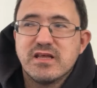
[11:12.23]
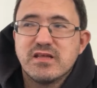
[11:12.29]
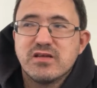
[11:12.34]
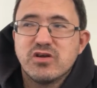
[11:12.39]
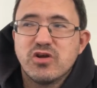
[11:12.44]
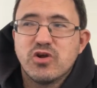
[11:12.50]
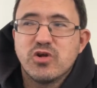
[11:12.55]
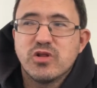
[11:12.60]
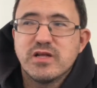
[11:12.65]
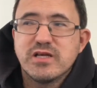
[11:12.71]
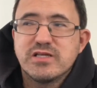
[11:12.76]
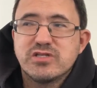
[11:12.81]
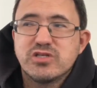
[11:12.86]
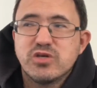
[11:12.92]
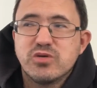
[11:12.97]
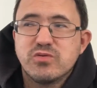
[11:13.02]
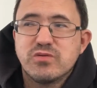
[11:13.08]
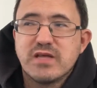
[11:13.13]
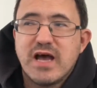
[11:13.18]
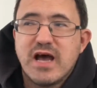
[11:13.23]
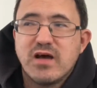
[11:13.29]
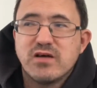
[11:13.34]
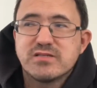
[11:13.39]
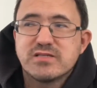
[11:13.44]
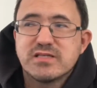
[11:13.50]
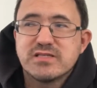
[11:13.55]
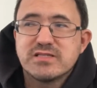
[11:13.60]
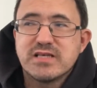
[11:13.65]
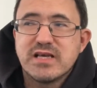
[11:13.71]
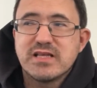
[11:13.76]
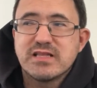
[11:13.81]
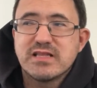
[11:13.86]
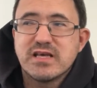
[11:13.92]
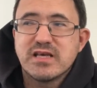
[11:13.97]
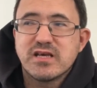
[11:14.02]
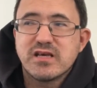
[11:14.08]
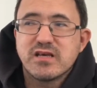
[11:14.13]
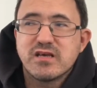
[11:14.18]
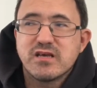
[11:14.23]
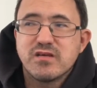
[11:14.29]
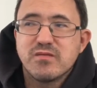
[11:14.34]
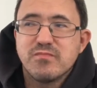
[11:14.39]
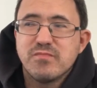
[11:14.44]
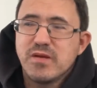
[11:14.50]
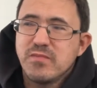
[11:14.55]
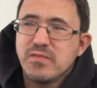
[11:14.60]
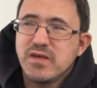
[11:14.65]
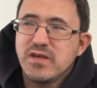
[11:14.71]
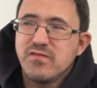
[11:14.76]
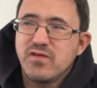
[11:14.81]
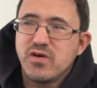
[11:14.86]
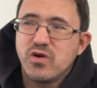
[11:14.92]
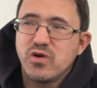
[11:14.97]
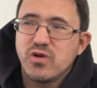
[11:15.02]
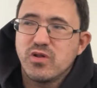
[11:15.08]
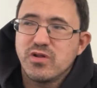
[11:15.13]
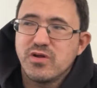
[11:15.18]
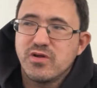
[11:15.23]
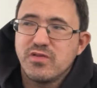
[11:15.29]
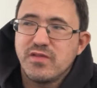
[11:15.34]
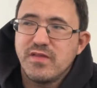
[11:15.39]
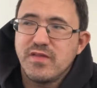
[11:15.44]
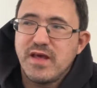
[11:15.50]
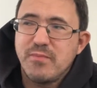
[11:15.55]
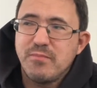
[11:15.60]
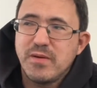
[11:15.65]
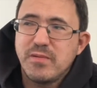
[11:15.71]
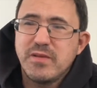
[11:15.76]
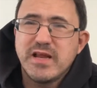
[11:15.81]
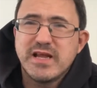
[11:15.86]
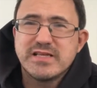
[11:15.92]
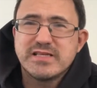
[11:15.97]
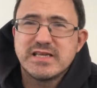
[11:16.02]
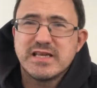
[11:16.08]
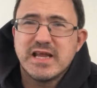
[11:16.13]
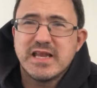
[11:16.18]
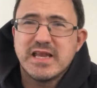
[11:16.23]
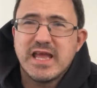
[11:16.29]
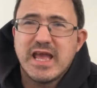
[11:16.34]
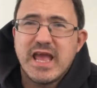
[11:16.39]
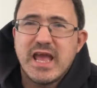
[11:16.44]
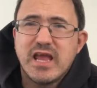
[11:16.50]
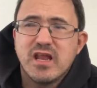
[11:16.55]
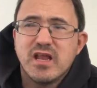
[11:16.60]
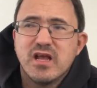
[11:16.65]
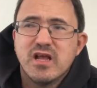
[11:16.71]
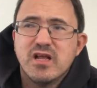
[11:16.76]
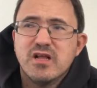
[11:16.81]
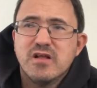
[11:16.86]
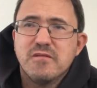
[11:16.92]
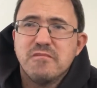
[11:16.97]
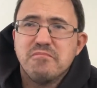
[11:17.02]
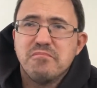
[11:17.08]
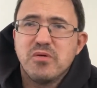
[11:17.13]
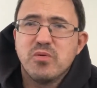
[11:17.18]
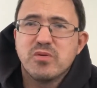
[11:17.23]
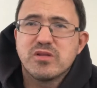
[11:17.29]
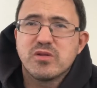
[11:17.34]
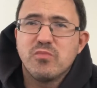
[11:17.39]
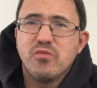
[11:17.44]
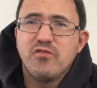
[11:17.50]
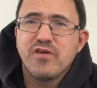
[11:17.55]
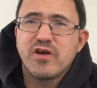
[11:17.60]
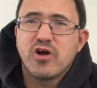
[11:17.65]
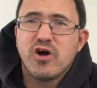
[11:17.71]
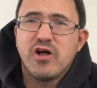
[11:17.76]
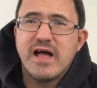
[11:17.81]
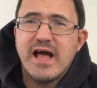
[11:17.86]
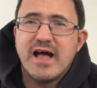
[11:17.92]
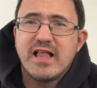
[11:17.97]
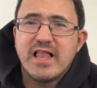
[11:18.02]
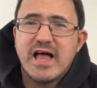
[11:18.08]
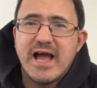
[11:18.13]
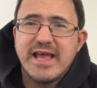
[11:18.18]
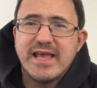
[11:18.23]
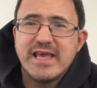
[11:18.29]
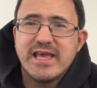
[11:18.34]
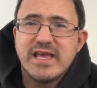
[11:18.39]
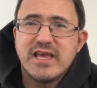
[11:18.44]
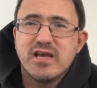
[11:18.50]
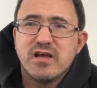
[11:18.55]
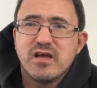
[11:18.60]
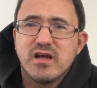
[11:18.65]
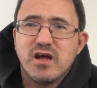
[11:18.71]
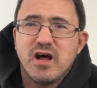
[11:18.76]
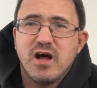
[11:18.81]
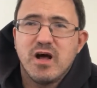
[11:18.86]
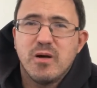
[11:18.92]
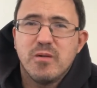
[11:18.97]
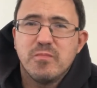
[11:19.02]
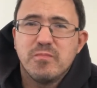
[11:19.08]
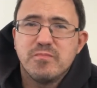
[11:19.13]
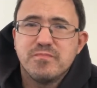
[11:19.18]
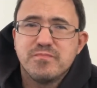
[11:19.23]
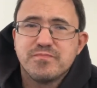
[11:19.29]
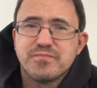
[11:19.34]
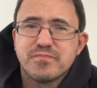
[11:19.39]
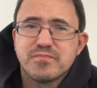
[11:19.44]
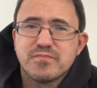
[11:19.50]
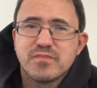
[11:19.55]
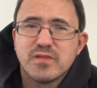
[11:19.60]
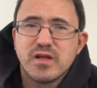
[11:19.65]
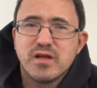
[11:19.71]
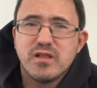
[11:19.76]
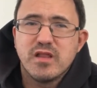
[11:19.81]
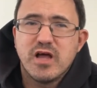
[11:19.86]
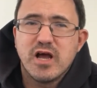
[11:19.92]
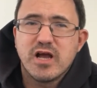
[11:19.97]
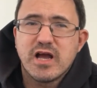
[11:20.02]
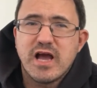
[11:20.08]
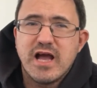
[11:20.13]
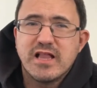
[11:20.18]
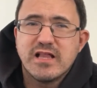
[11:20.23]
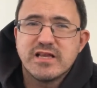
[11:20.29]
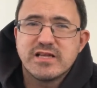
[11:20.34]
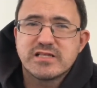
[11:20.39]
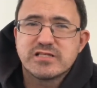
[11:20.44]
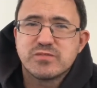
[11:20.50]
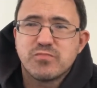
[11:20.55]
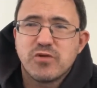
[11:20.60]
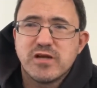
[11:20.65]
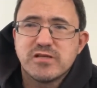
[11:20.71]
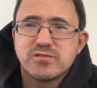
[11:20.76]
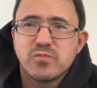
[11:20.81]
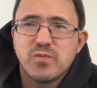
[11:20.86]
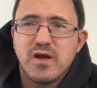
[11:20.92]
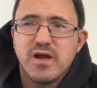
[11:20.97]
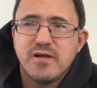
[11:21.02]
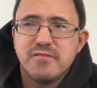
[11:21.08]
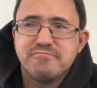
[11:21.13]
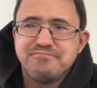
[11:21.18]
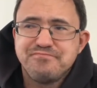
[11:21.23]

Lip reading: early 2000s, I think. Maybe even earlier than that. Maybe 1998. But with a movie called LIE, Long Island Expressway.